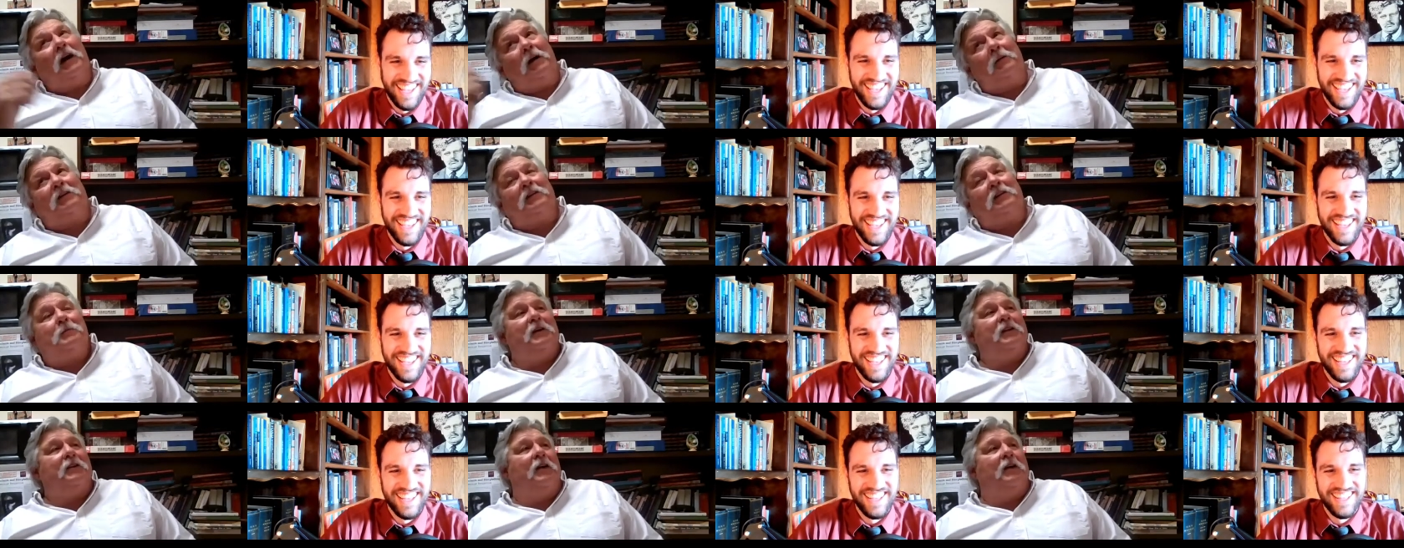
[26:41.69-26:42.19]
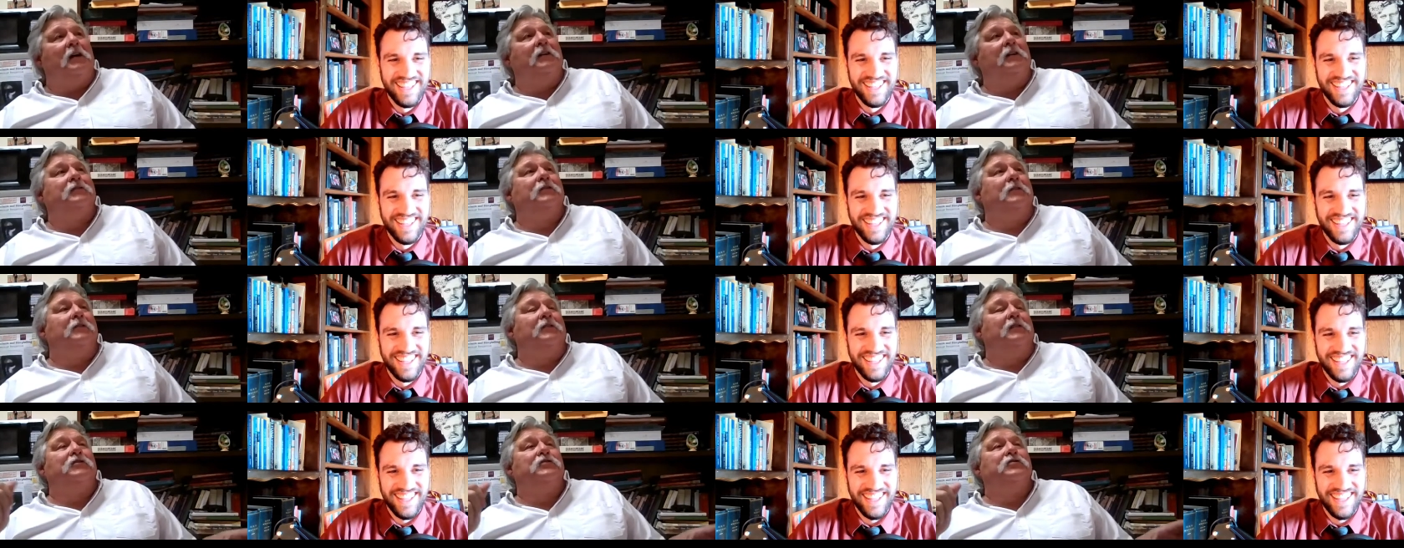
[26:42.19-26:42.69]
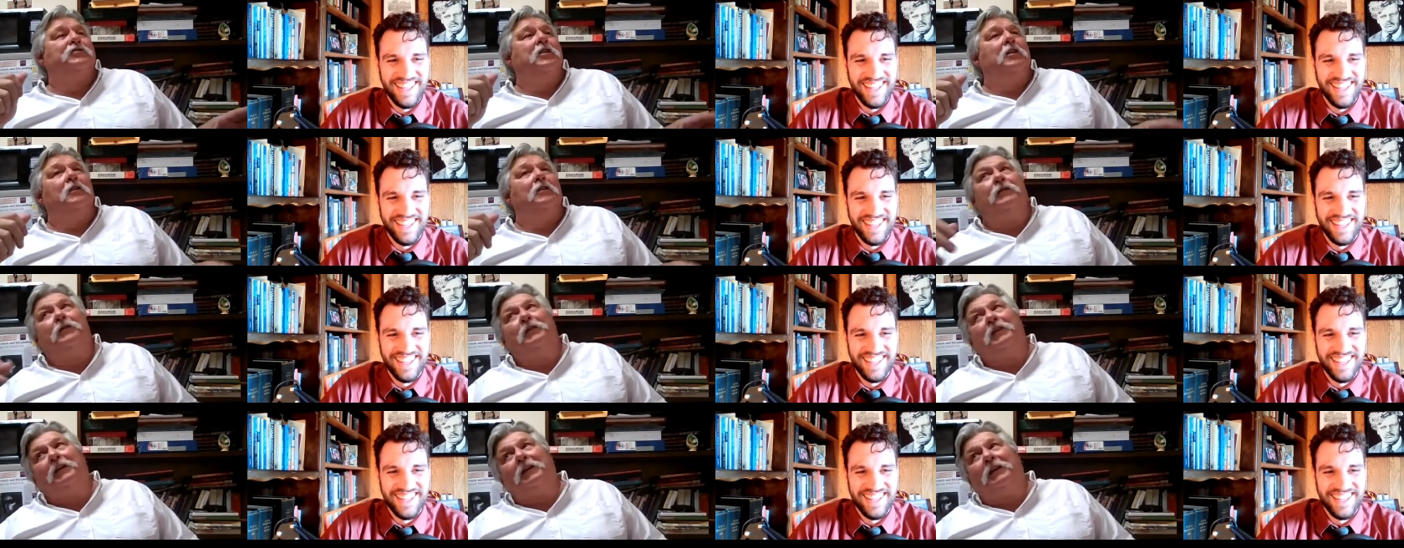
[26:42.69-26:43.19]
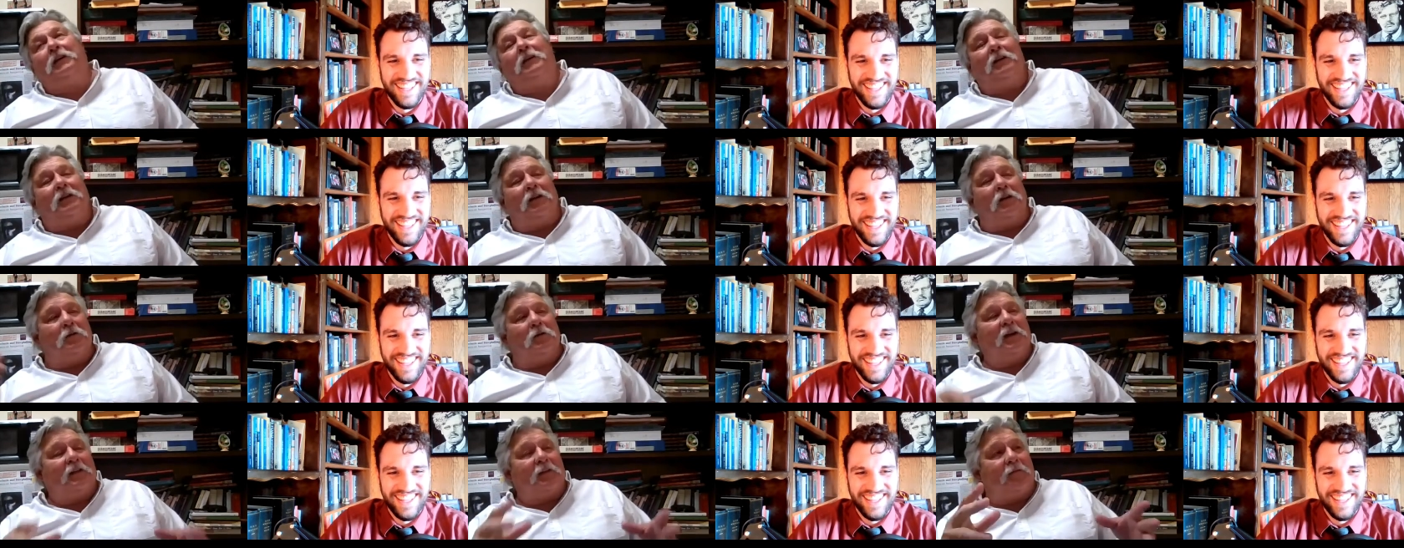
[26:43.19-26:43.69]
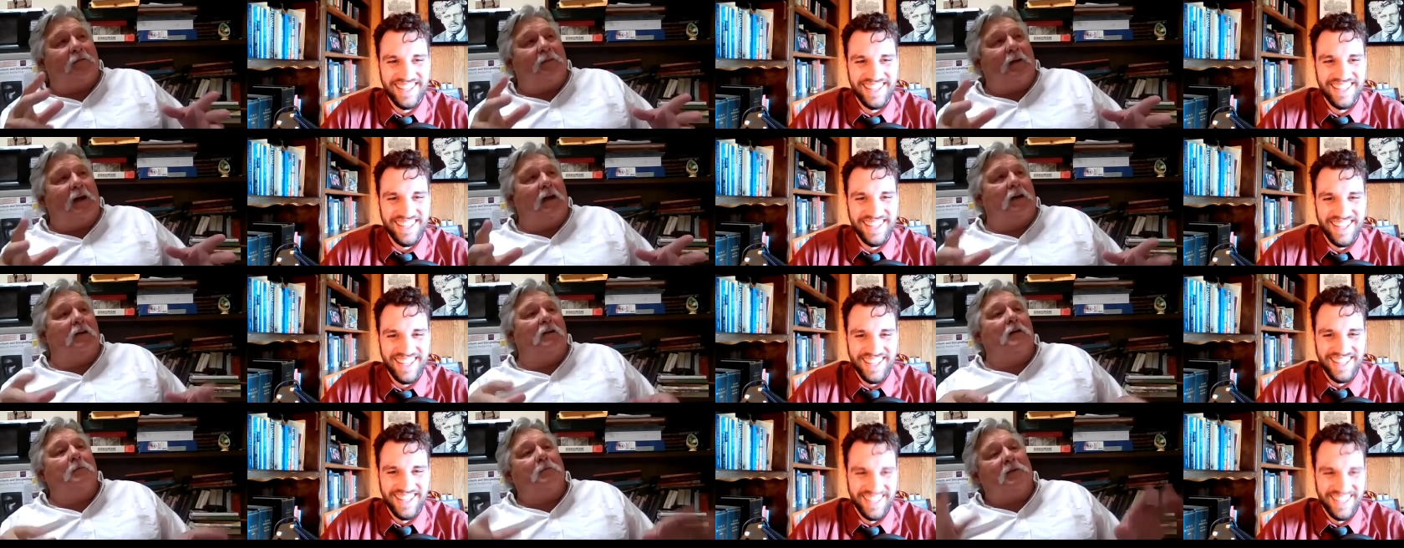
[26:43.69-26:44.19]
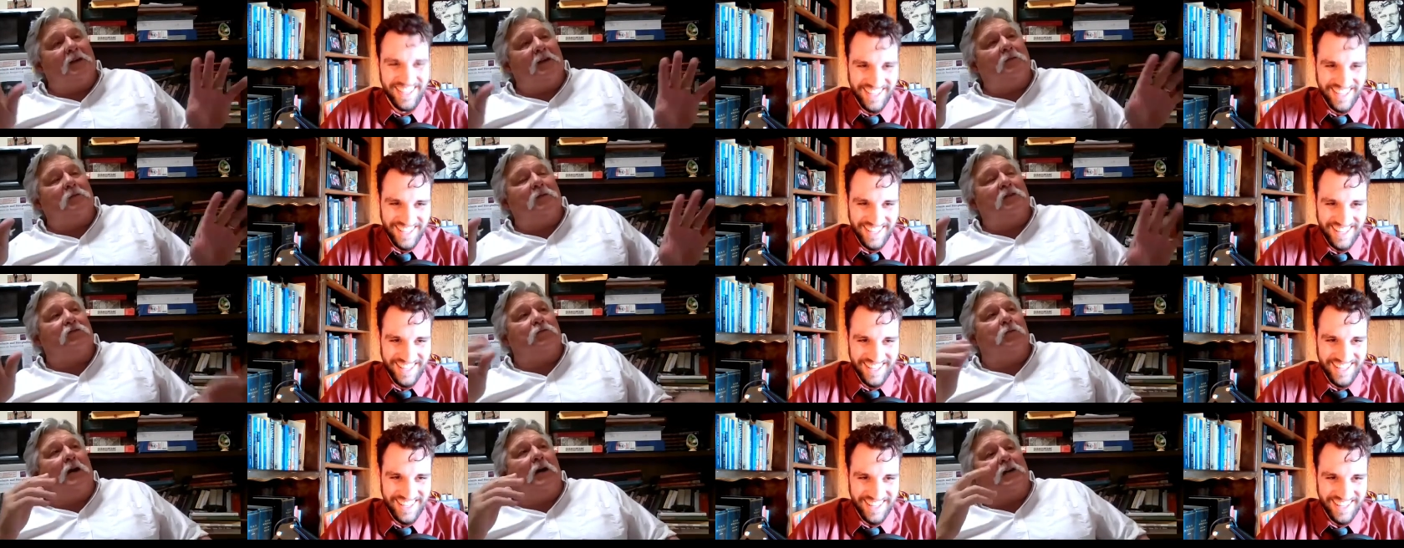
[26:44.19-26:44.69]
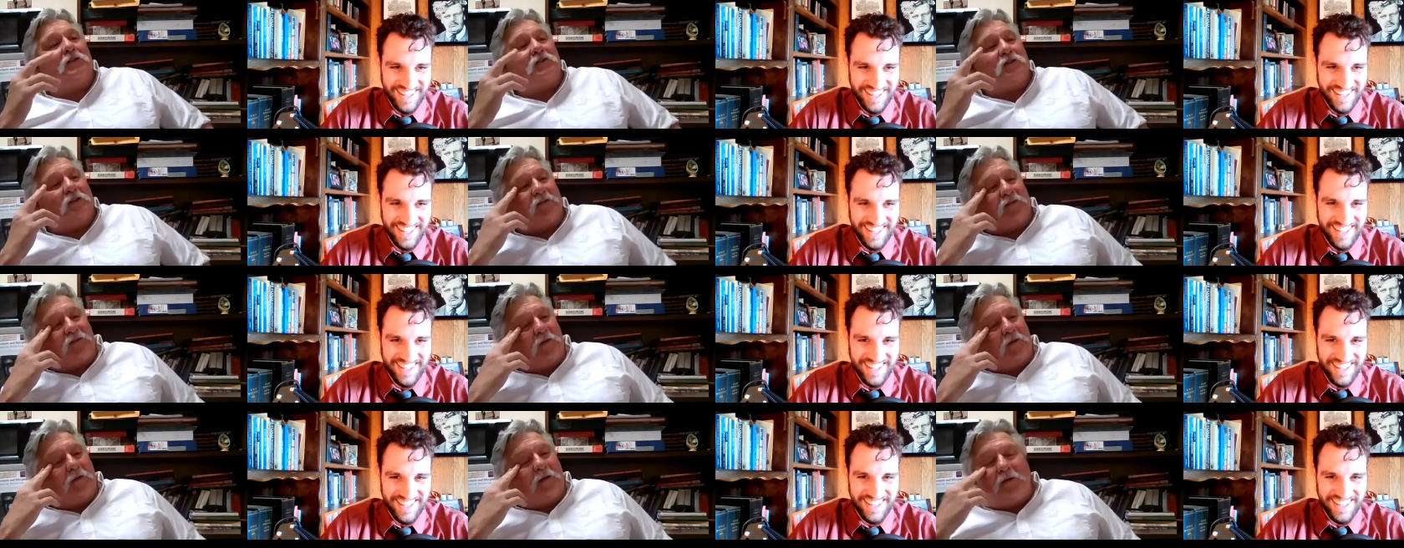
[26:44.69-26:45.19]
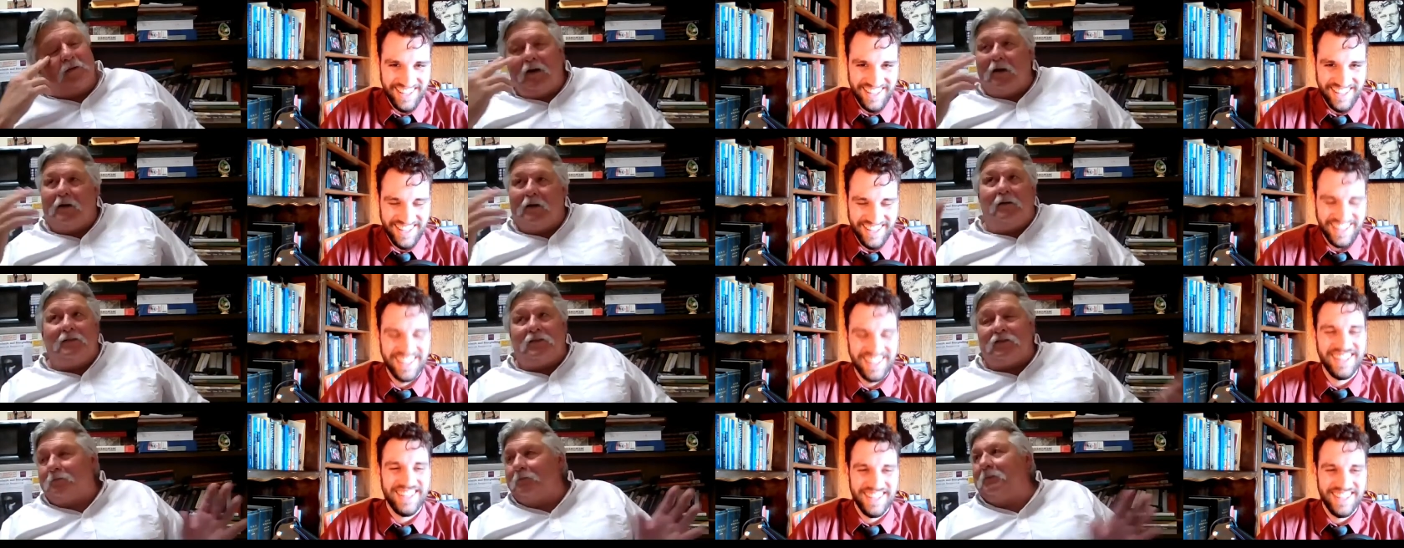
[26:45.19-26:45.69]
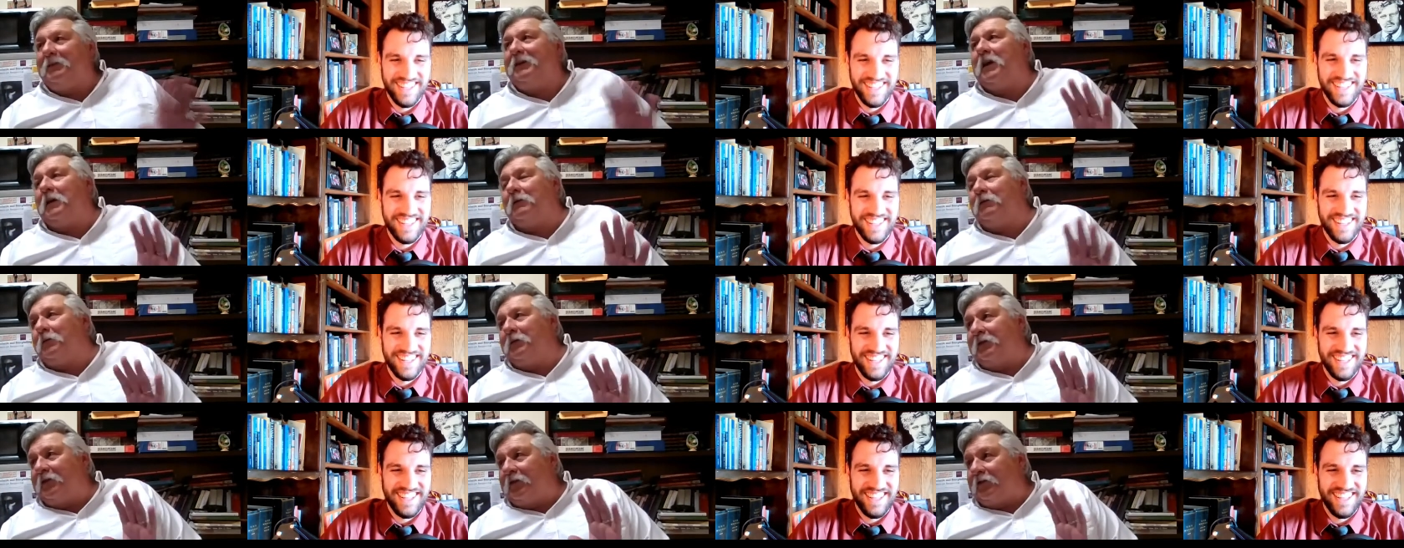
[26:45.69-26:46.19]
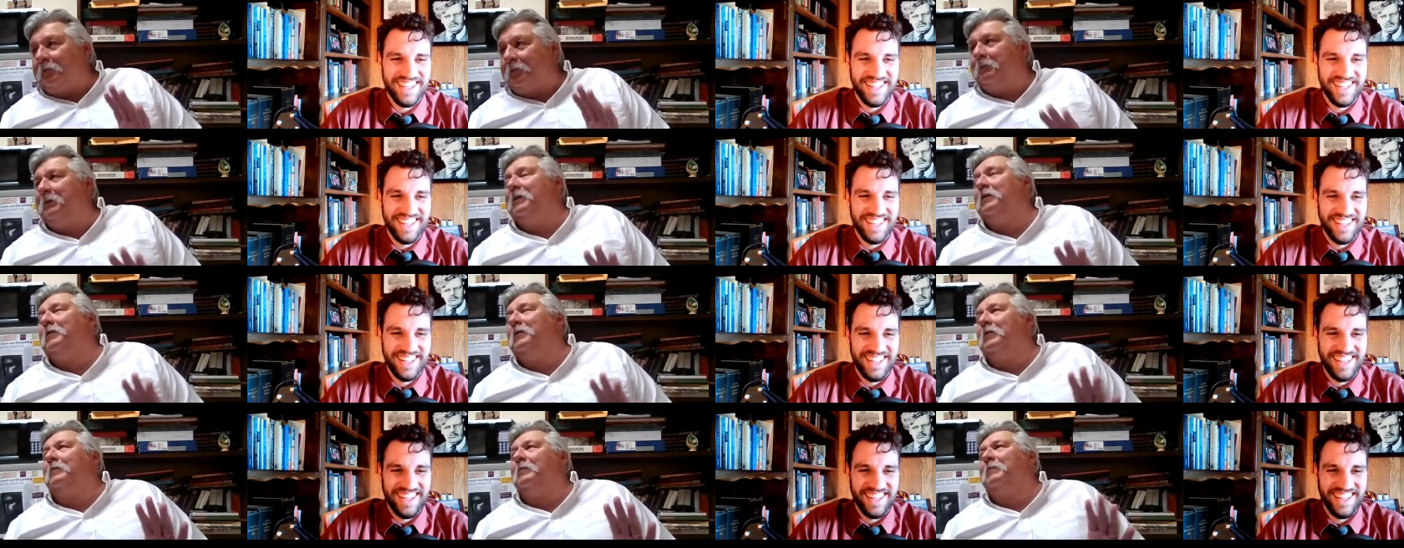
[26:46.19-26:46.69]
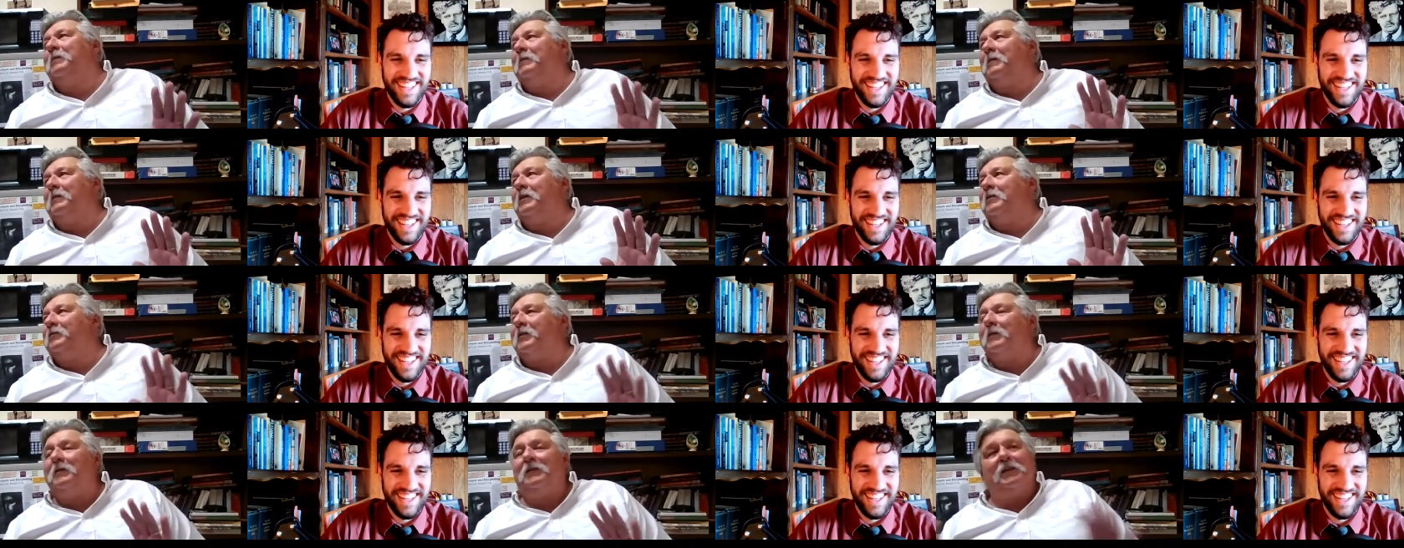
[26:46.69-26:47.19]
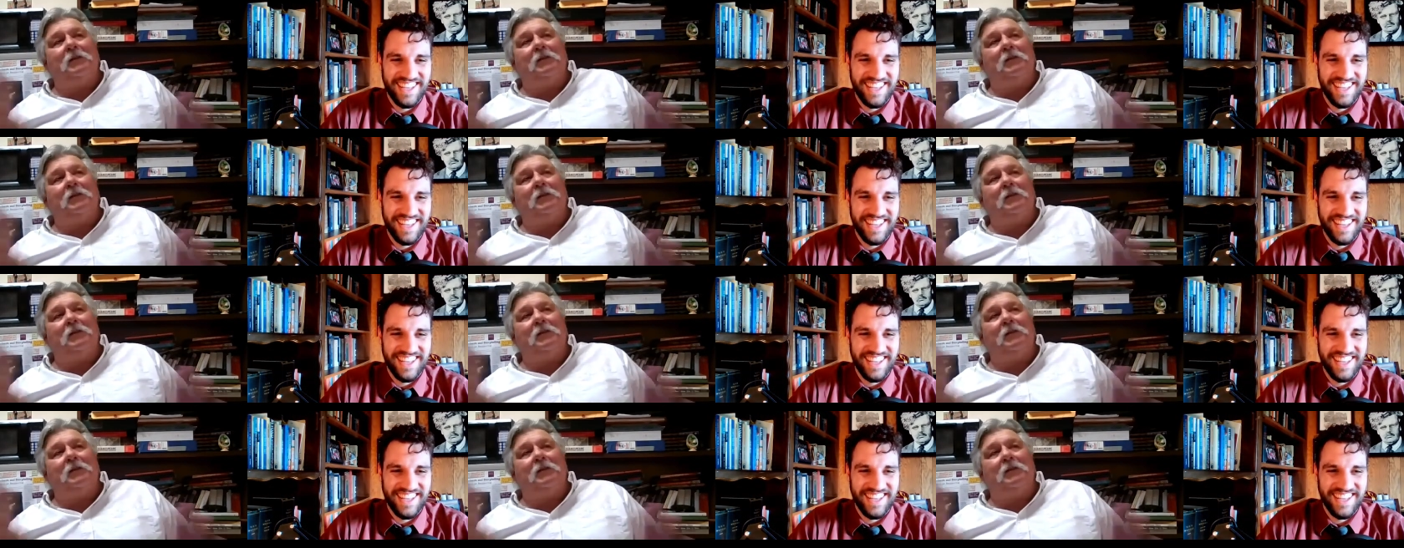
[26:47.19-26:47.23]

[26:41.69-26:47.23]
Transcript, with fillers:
Speaker 1: I'm going to be the hunter in this show for the, you know, we got the fire up and everyone's watching. So no, just be careful with the spear because every